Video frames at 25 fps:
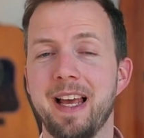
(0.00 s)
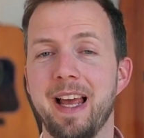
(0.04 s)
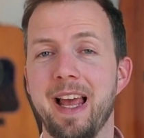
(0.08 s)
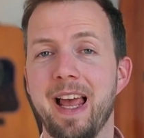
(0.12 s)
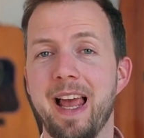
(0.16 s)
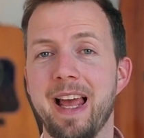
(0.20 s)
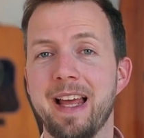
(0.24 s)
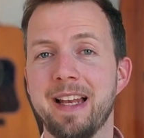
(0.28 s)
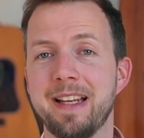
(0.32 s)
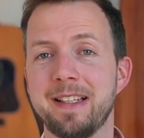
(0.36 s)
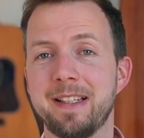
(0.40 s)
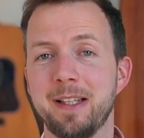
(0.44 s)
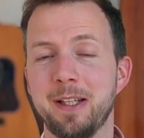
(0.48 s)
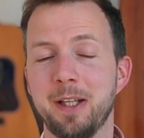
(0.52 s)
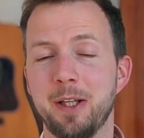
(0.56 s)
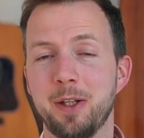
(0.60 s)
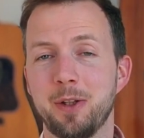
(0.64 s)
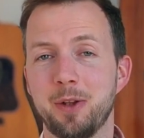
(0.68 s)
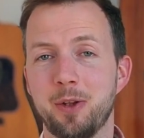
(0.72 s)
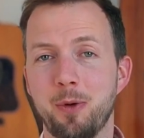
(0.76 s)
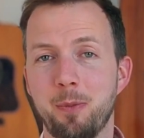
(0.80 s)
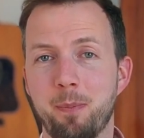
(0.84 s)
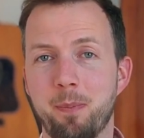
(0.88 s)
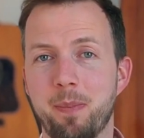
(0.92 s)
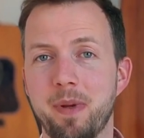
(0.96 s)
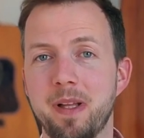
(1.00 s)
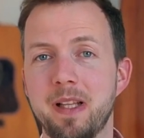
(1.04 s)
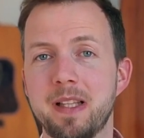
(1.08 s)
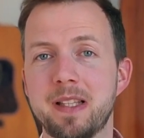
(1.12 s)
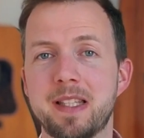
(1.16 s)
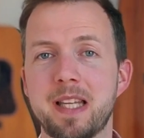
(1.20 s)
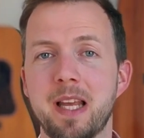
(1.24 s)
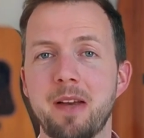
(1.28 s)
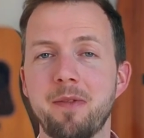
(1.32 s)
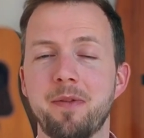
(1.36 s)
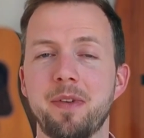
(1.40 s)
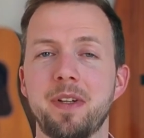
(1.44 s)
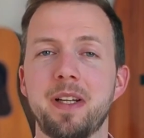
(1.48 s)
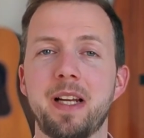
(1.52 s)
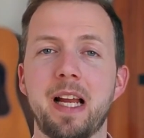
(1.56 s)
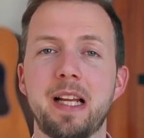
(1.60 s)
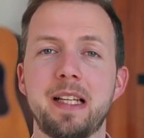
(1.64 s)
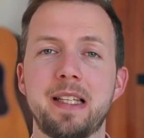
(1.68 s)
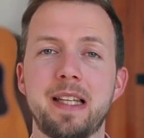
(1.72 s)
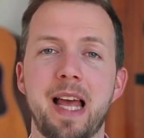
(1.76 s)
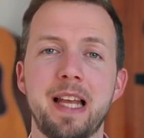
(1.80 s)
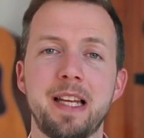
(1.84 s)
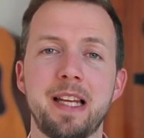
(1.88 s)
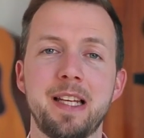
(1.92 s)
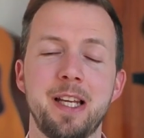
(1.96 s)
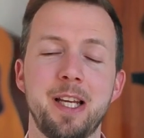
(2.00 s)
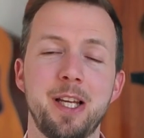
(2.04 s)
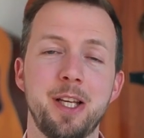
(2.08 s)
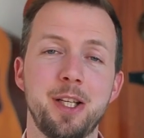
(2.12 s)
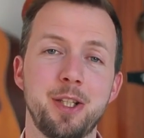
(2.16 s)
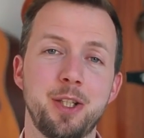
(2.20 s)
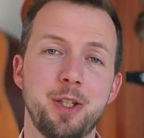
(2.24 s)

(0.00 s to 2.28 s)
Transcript: and to build something like that